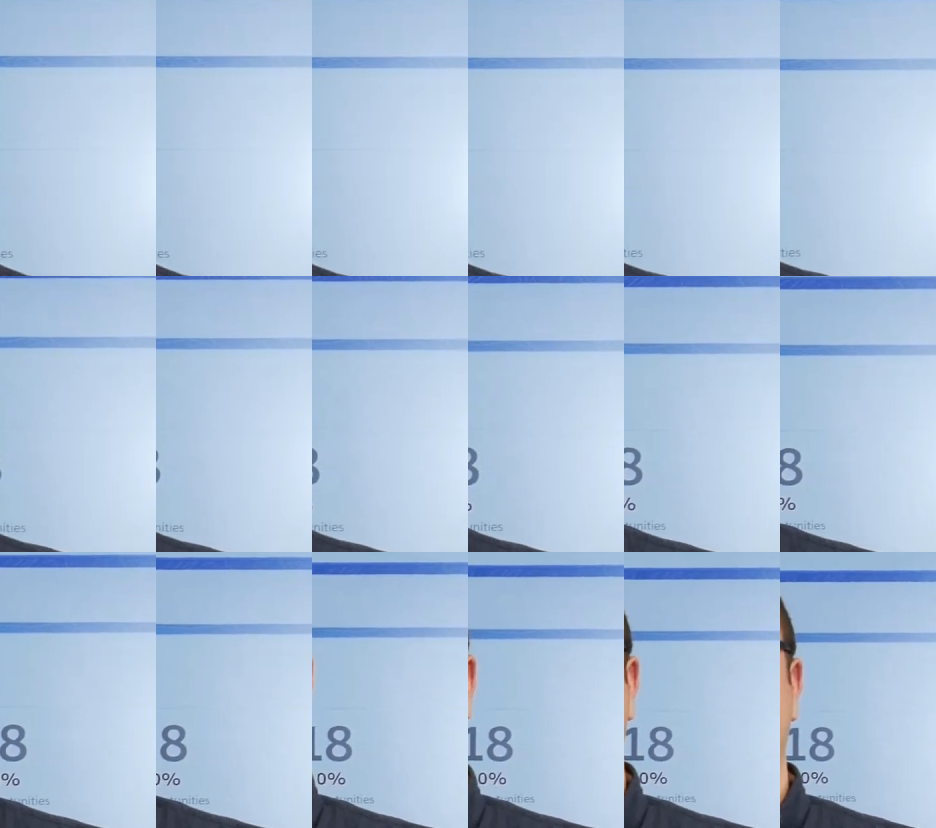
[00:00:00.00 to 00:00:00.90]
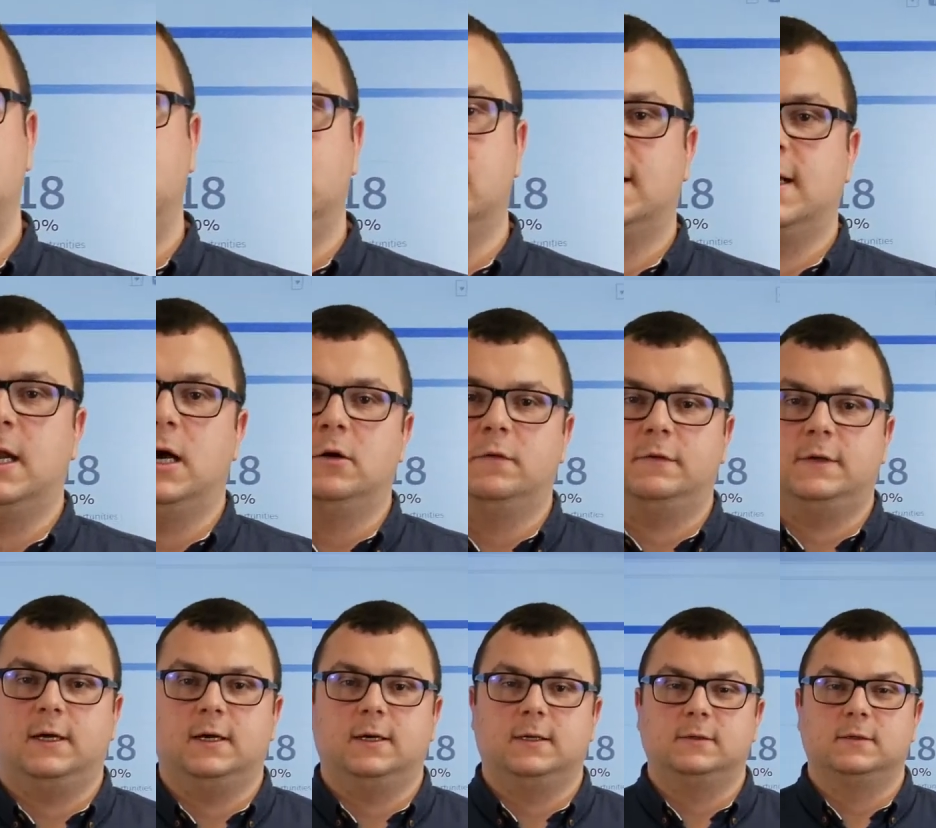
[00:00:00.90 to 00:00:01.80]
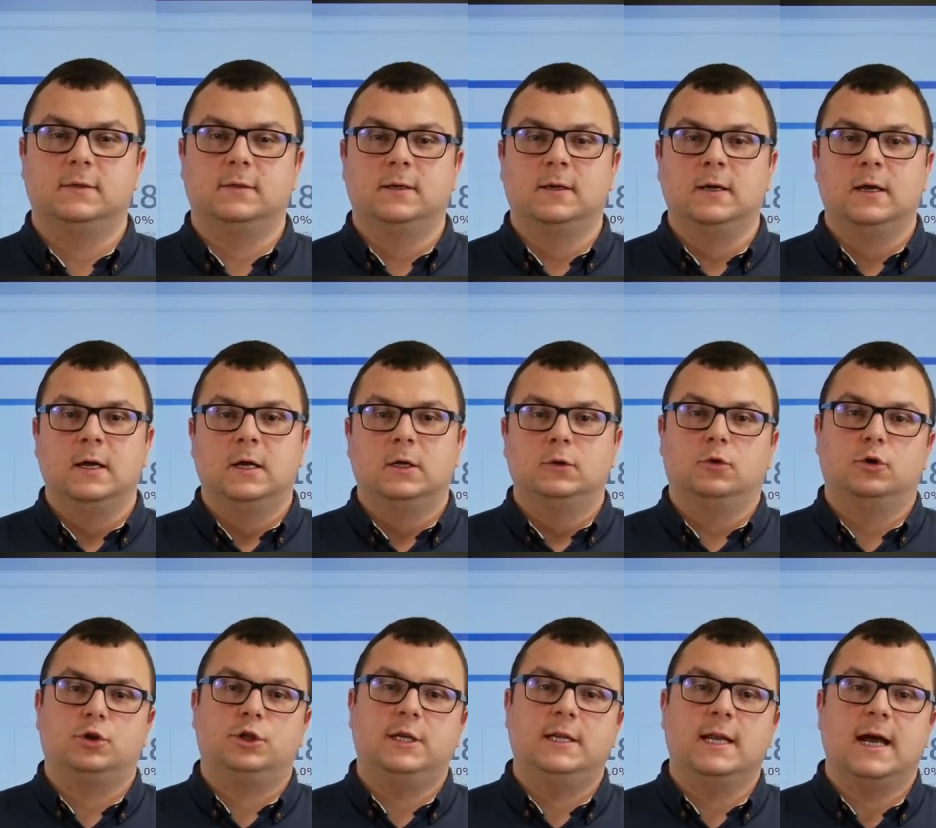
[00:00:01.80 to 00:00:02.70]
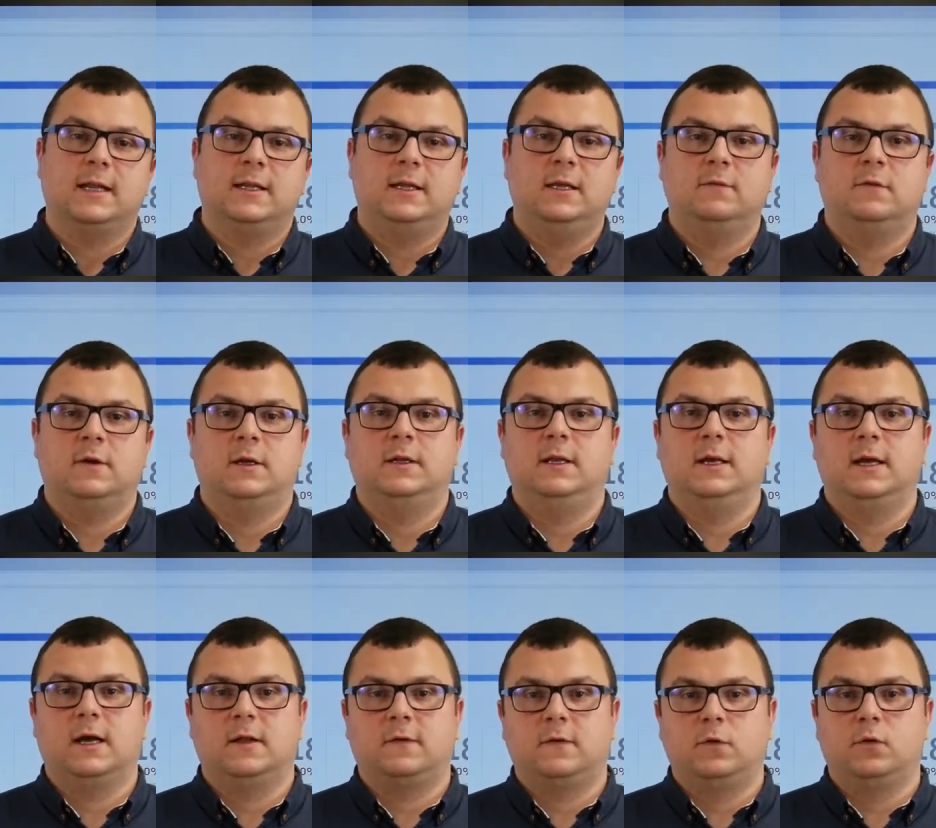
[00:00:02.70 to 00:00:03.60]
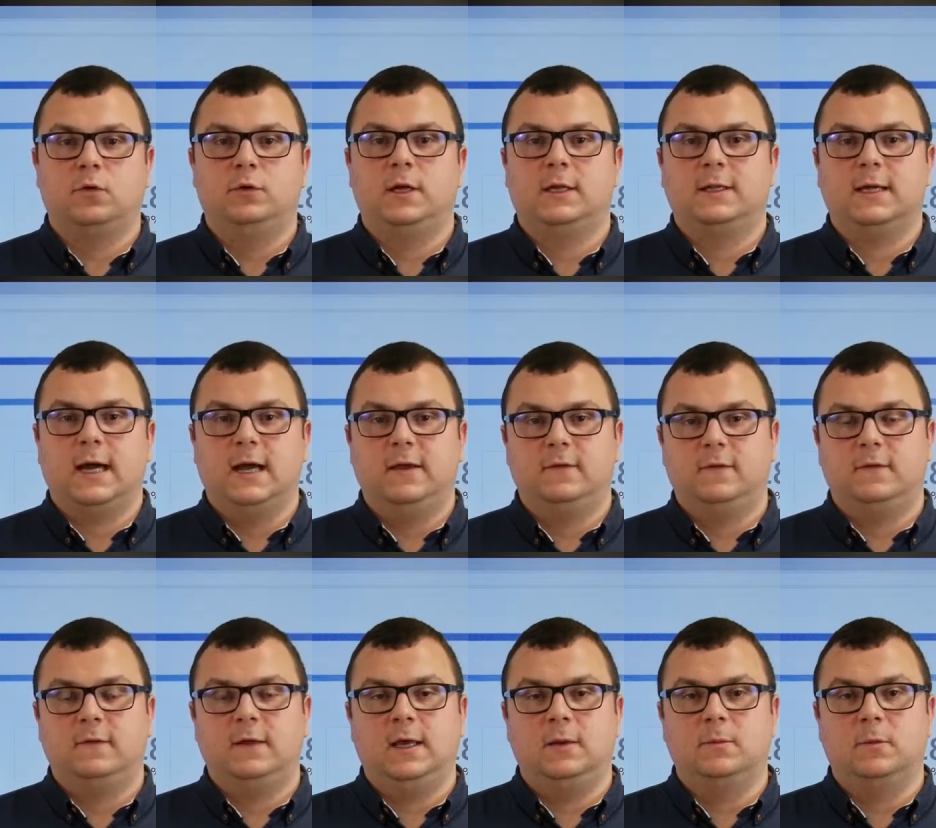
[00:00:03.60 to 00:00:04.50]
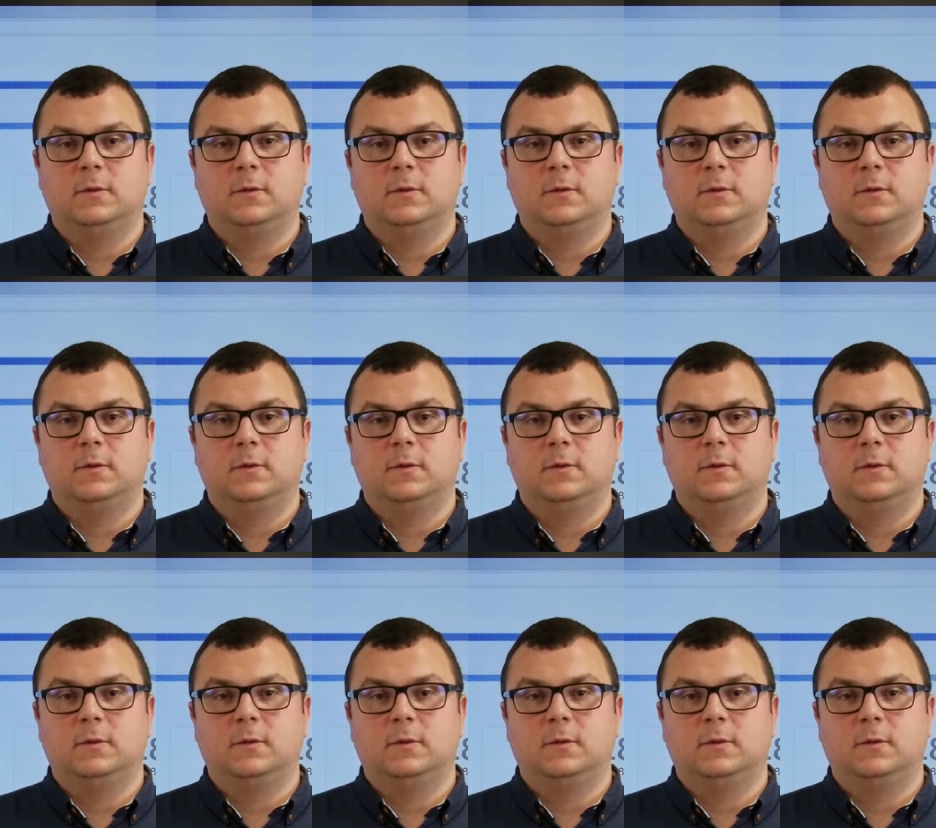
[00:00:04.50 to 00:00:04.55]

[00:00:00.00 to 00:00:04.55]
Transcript: The advantage is obvious due to the native integration of the three systems.